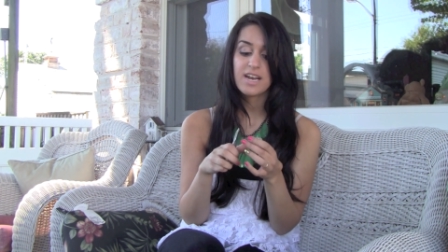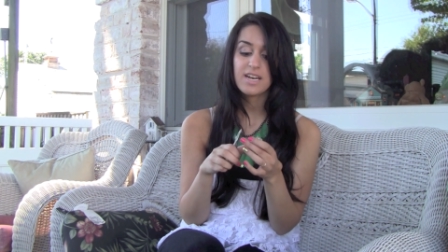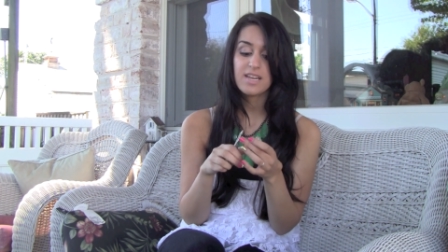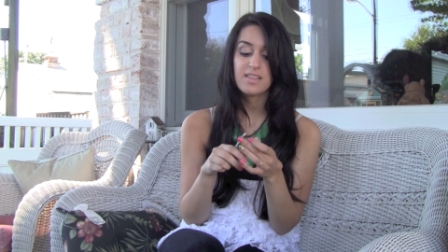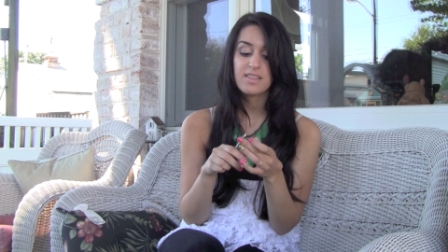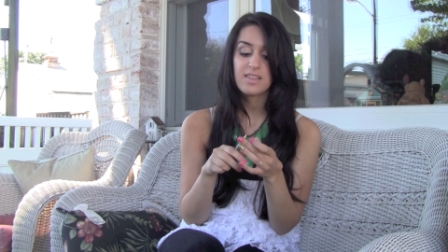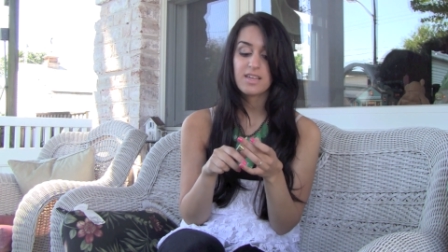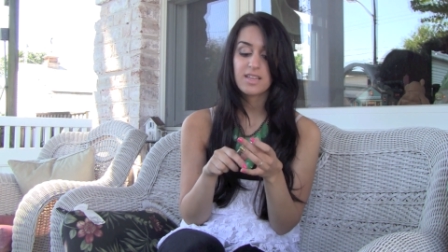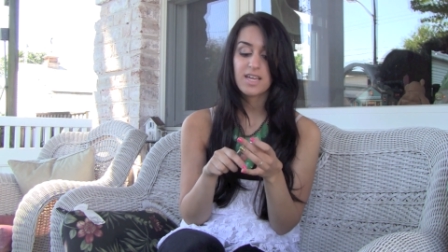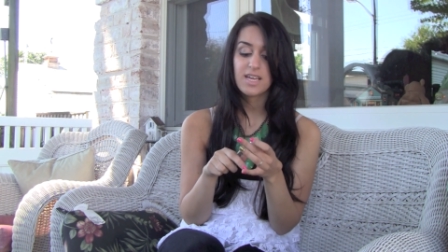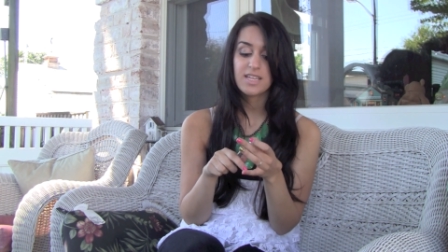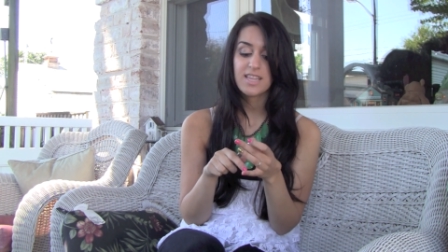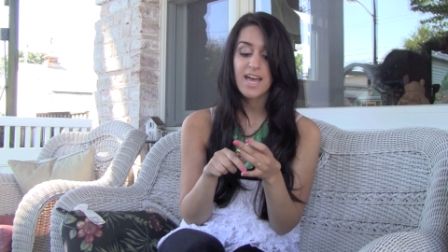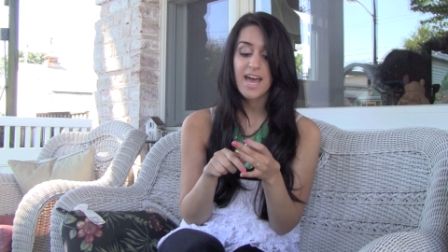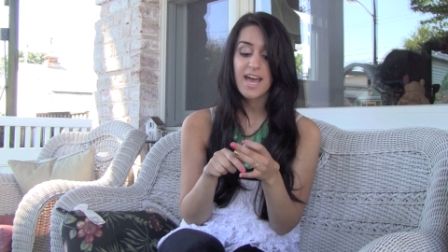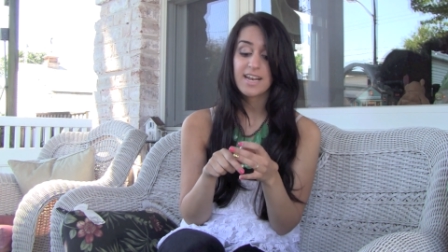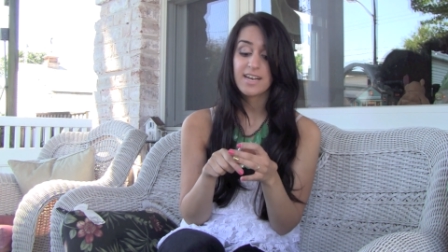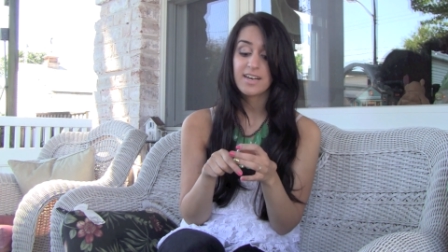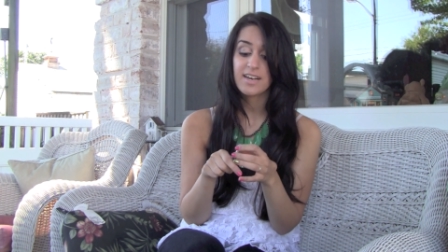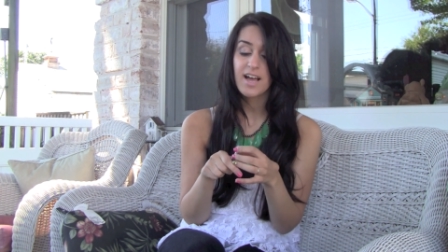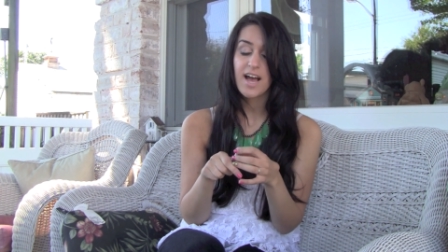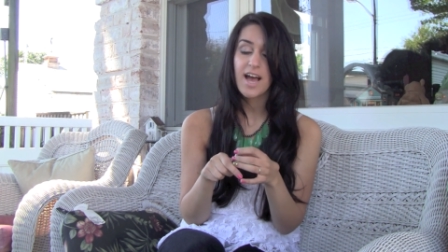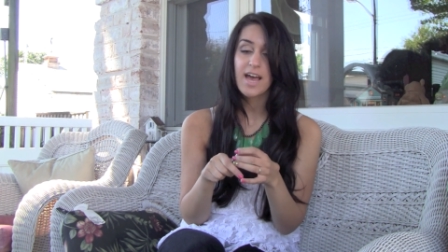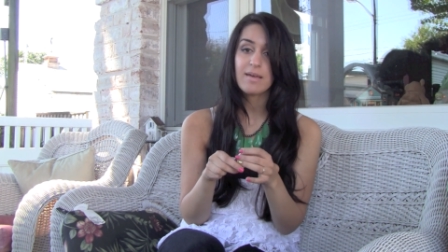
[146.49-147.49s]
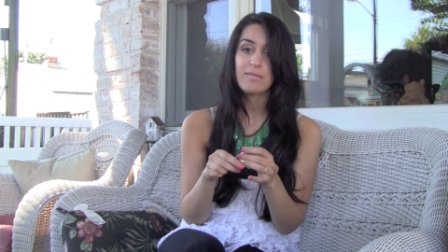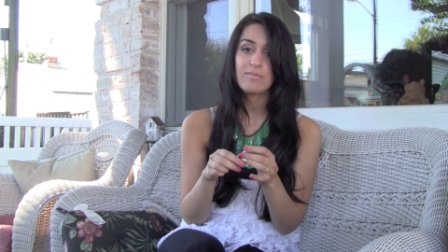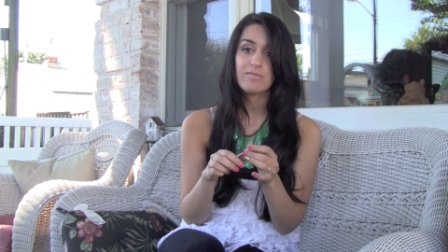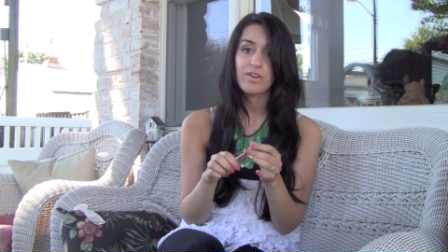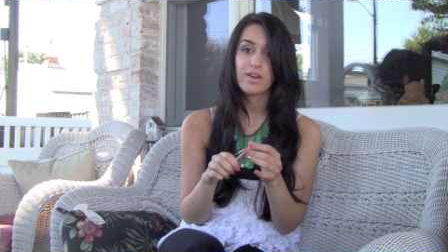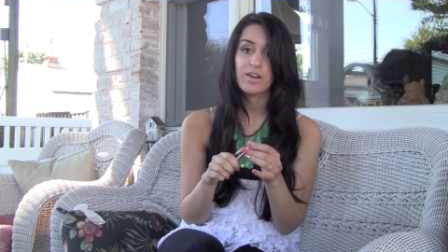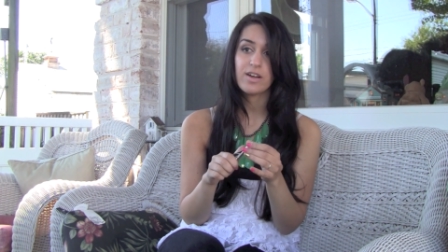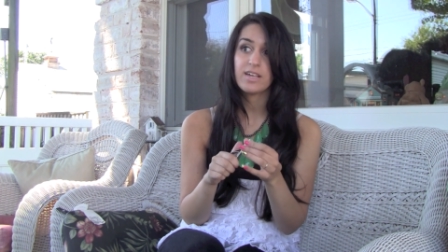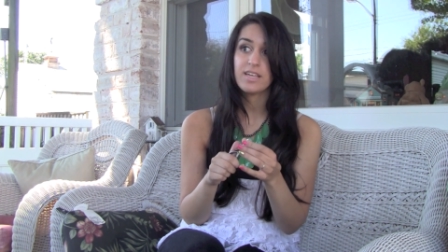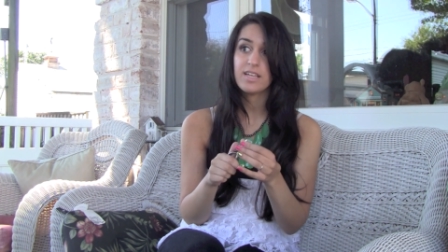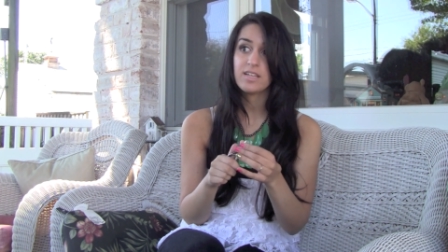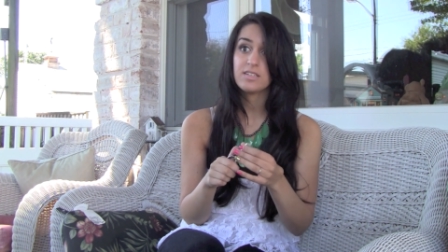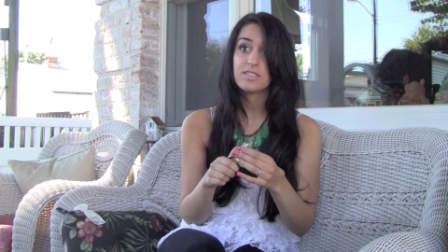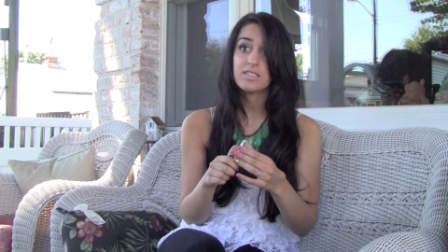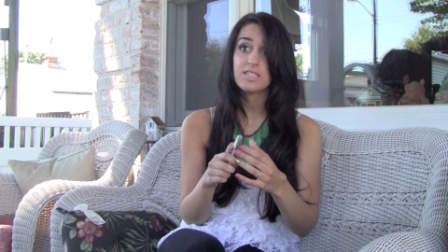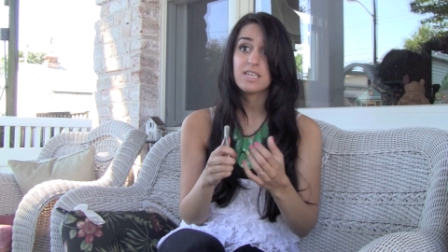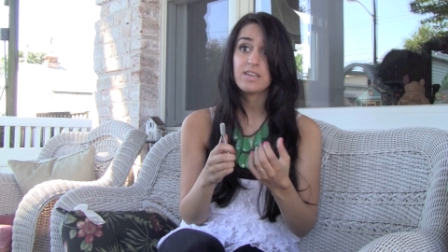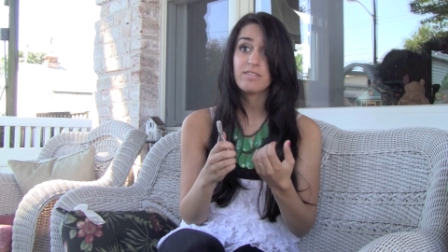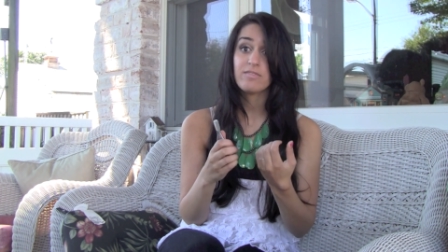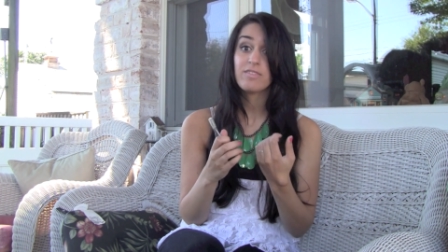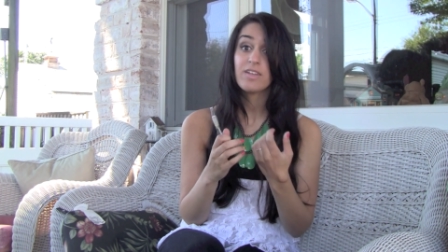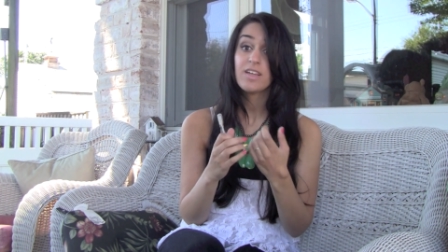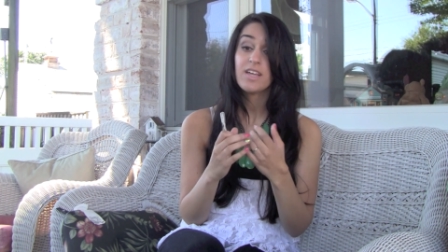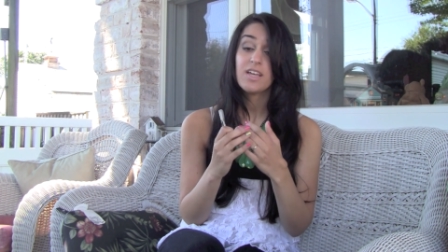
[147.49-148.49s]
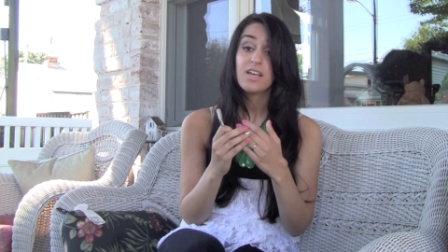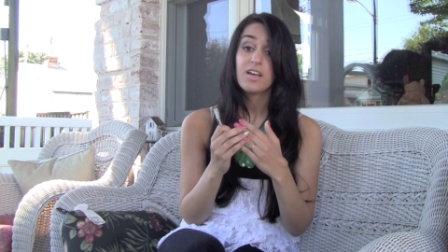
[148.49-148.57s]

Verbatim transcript: anything like that, and I am very guilty of